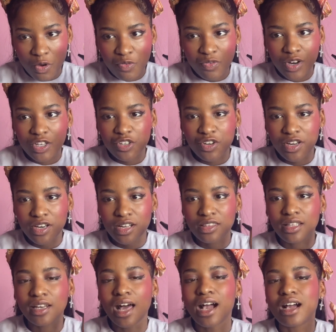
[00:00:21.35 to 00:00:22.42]
frustrated at the
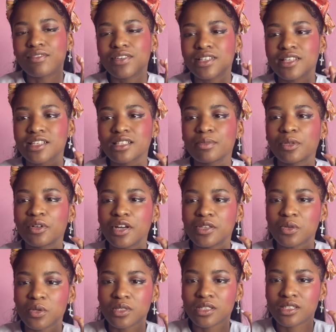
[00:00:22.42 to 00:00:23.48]
lack of accessible
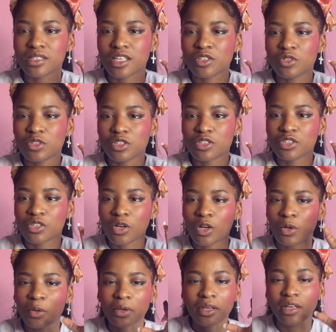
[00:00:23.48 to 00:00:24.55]
resources that you just start
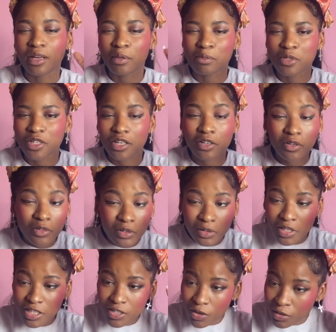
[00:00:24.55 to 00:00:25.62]
looking up general
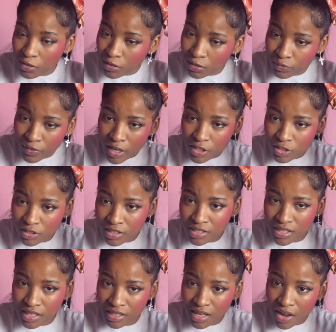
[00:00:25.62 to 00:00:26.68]
historical fashion in
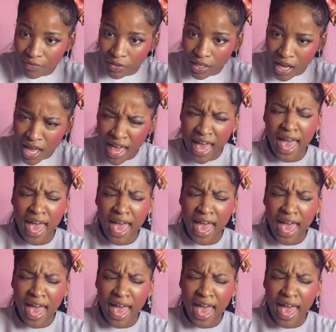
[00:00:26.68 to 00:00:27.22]
Southern Africa?